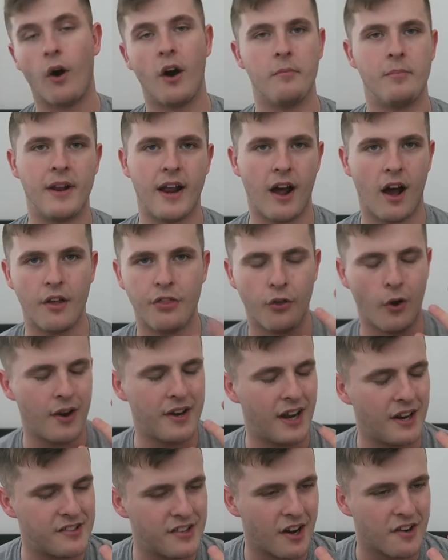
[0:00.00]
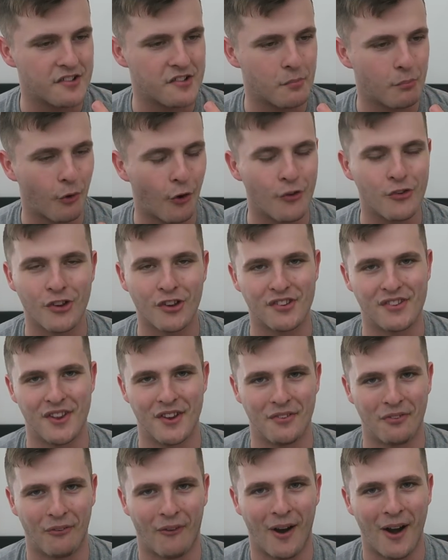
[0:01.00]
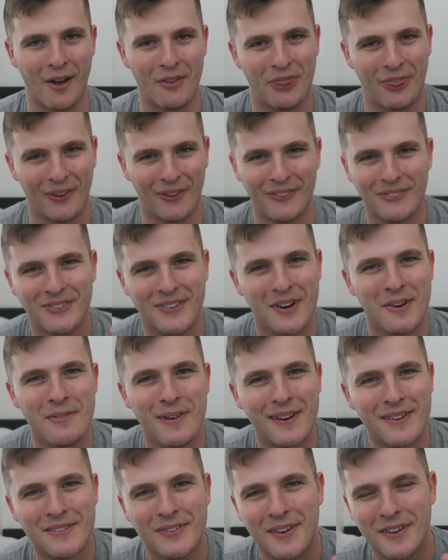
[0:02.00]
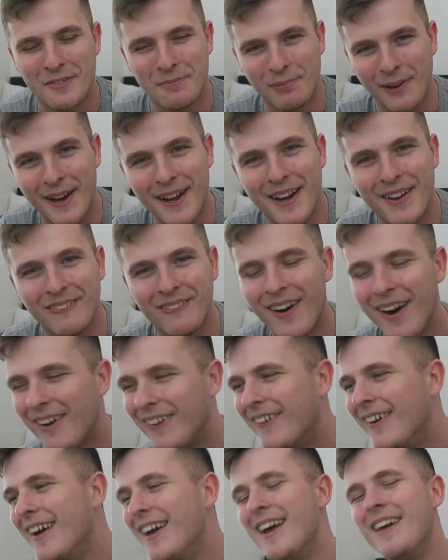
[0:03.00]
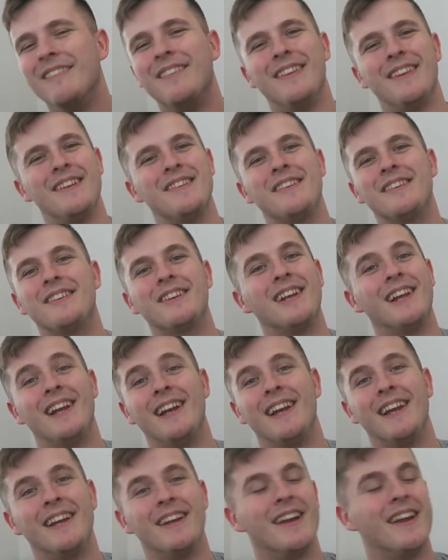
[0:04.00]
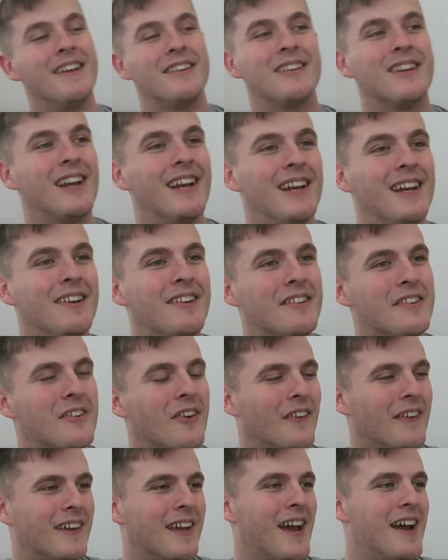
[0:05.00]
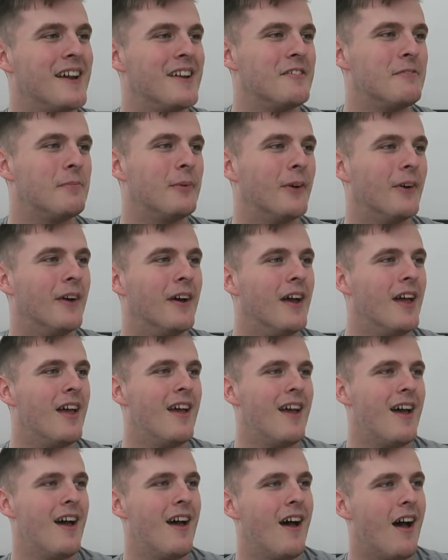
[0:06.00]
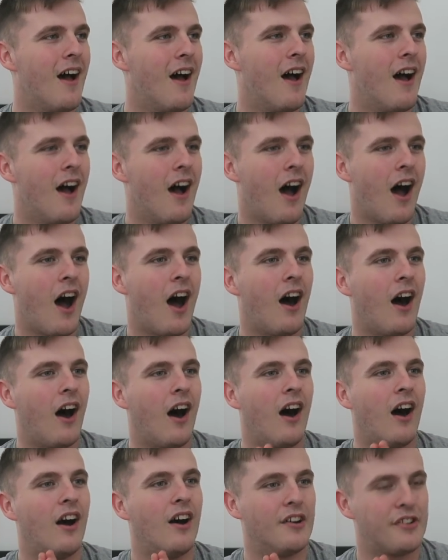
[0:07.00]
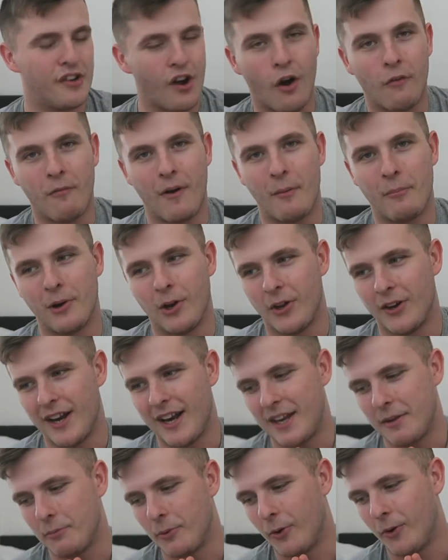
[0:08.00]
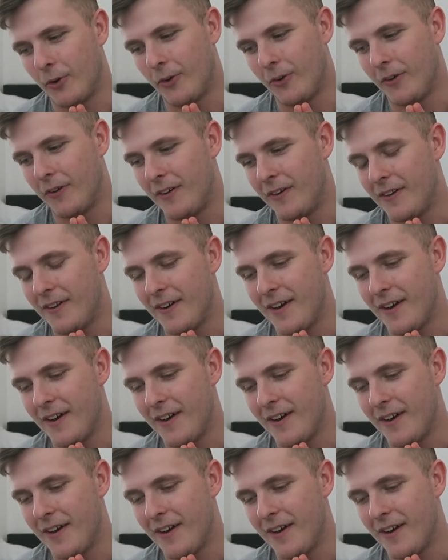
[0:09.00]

I'd had a chance to process this, right? I thought I was going to be able to explain it well, but this is clearly, it's clearly just not the case. But I shan't ramble on anymore.